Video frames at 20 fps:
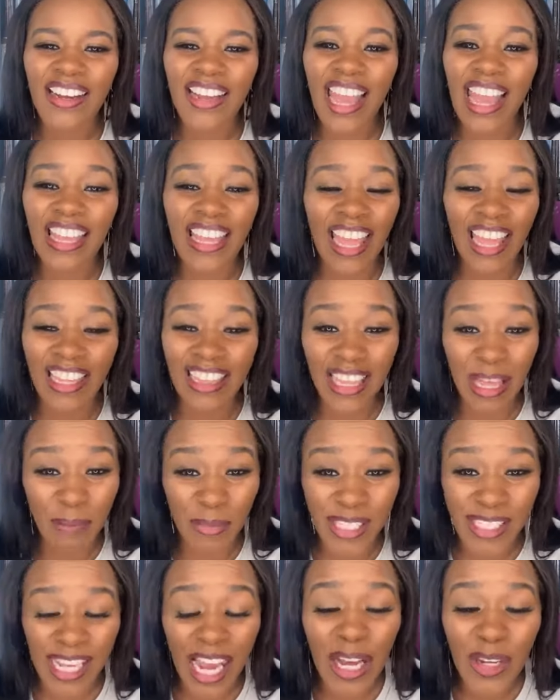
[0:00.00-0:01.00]
And, and let
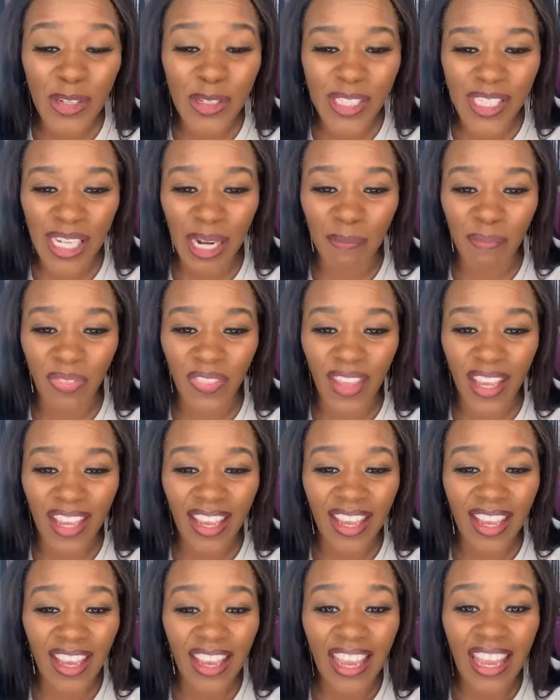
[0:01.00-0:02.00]
me tell you something
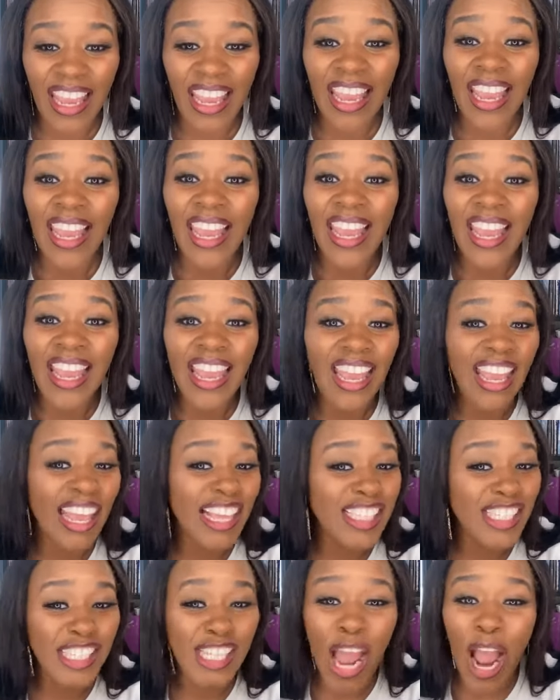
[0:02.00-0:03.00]

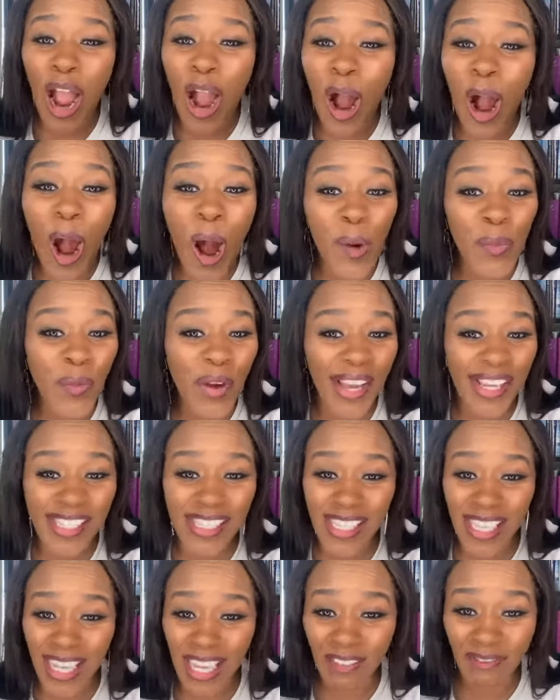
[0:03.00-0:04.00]
it's not
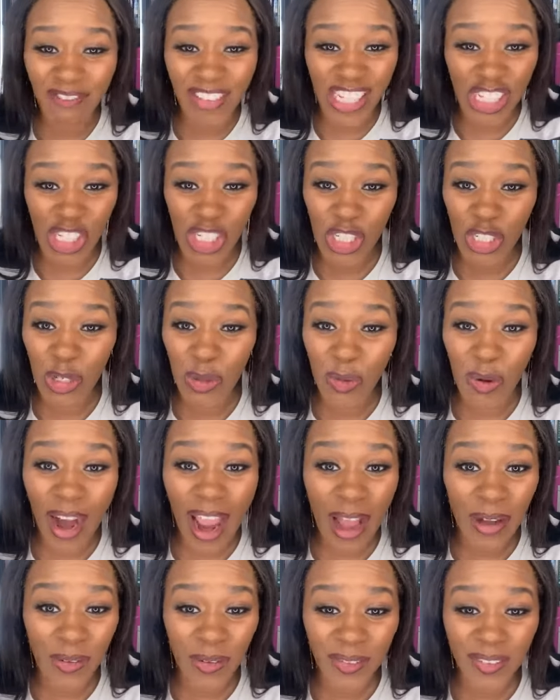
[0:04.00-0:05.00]
always the conventional
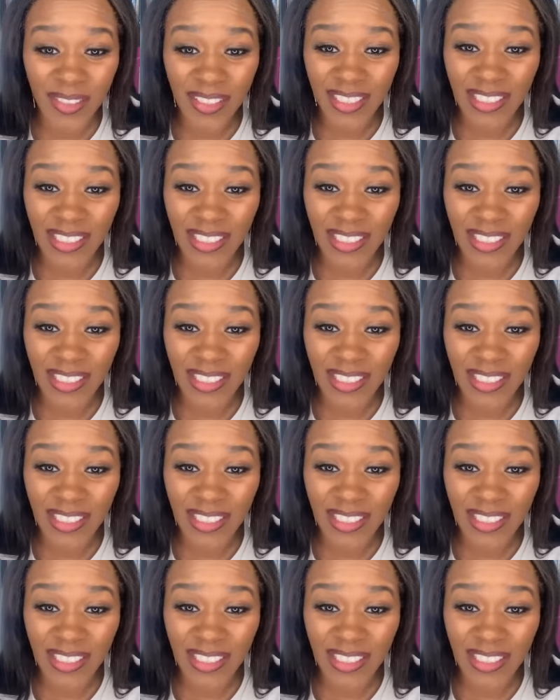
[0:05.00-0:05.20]
route.